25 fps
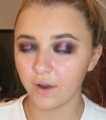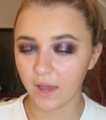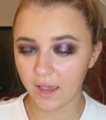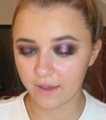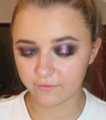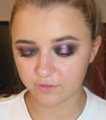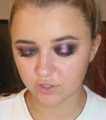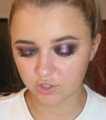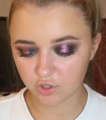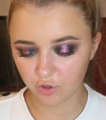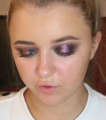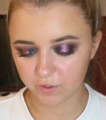I've
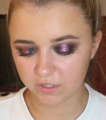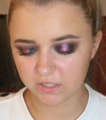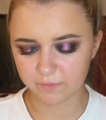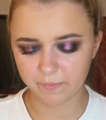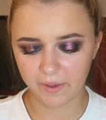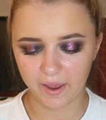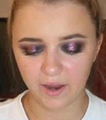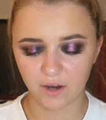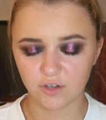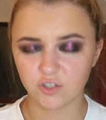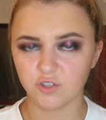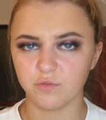just got the
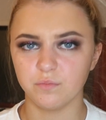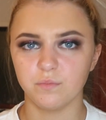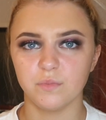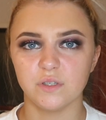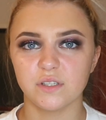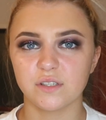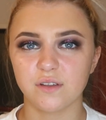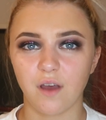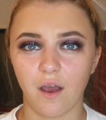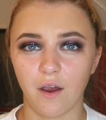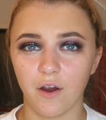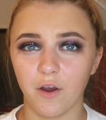Spectrum
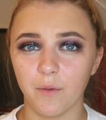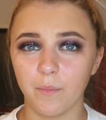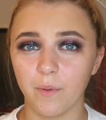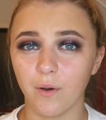mascara,